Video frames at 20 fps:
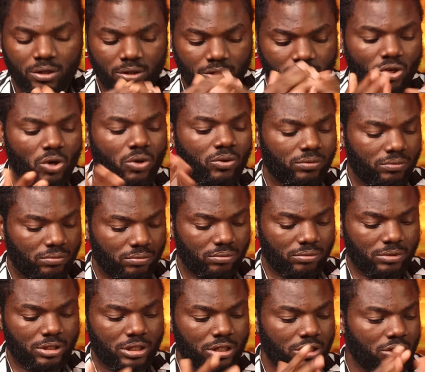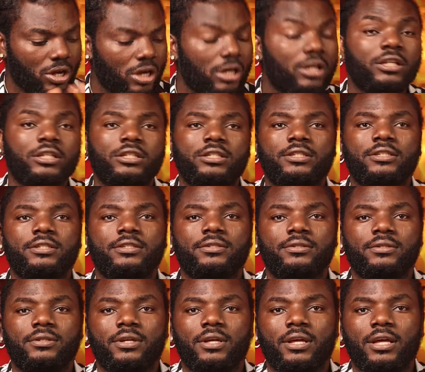So this is all it.
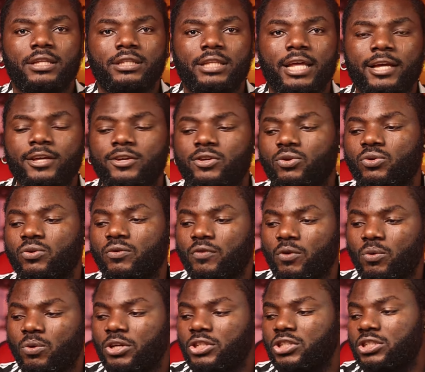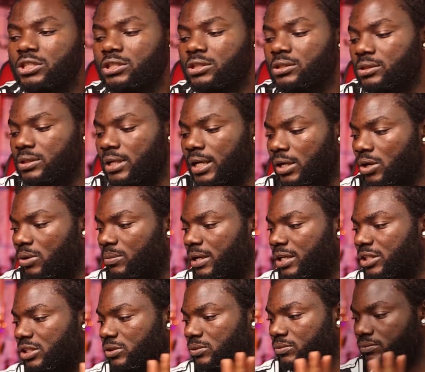And thank you for watching, and God
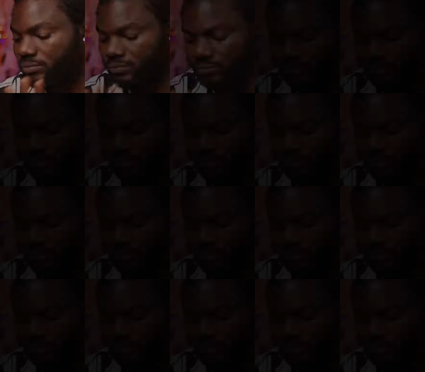bless you.